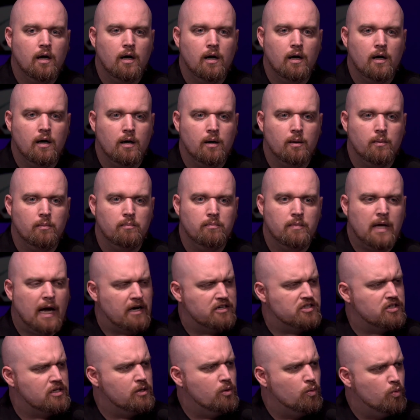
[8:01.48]
Um,
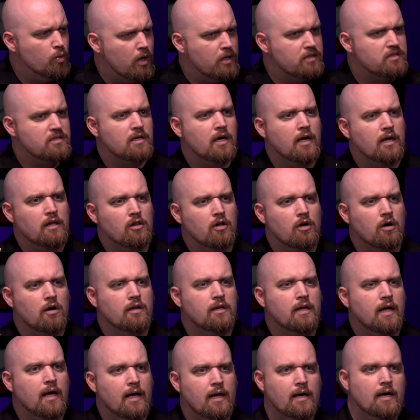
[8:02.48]
actually, once I
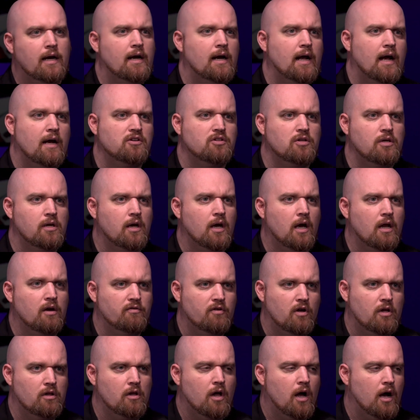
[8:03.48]
learned that, it actually kind
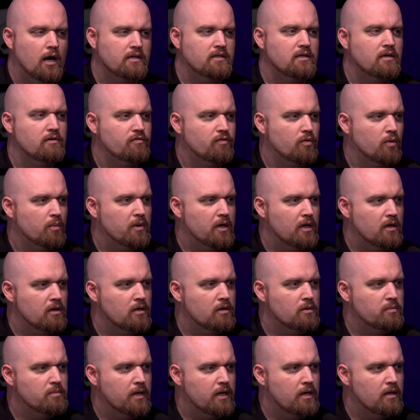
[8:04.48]
of unlocked it for me a
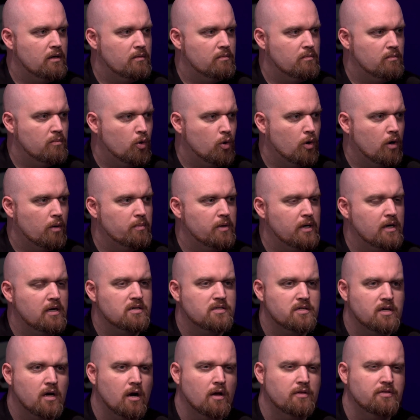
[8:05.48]
little bit more
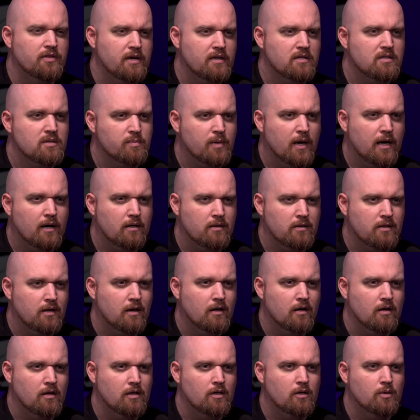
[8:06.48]
because there are things about it that
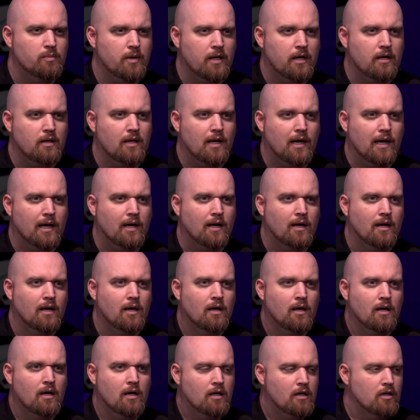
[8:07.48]
are a little bit like
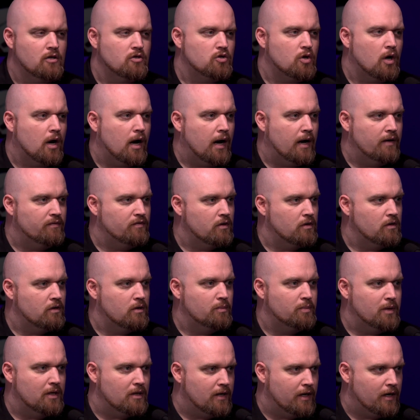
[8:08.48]
contrived or a
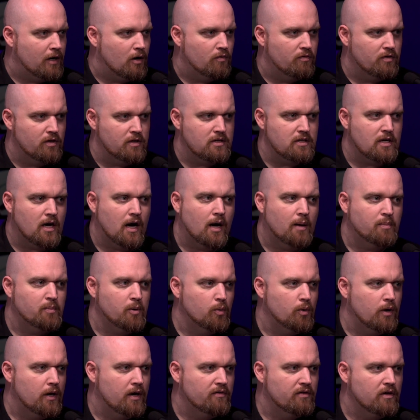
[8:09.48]
little bit like over the top
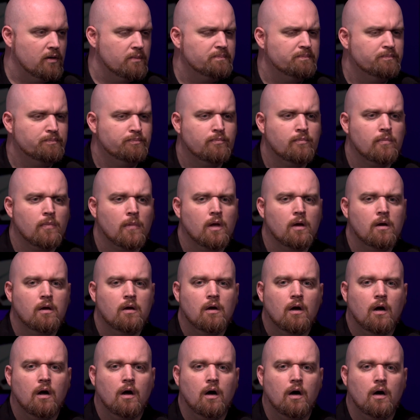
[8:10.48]
or whatever. Yeah.
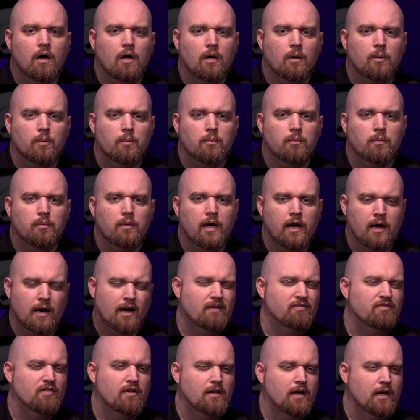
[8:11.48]
Um, and
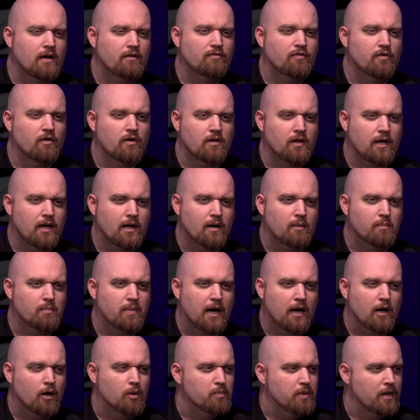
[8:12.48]
I felt like for like a
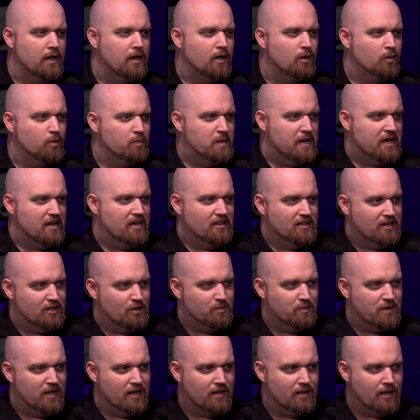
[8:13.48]
biopic, it would be a
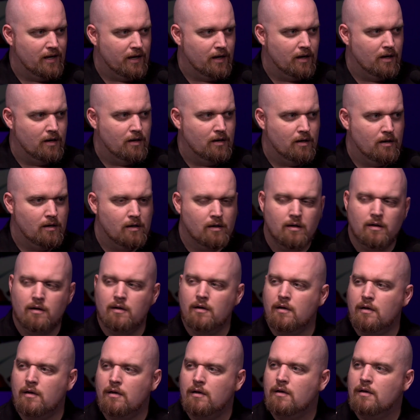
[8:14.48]
little bit like
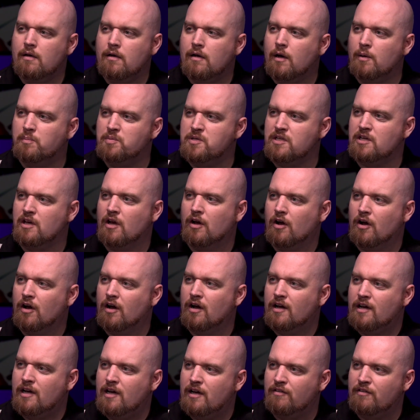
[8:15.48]
obscure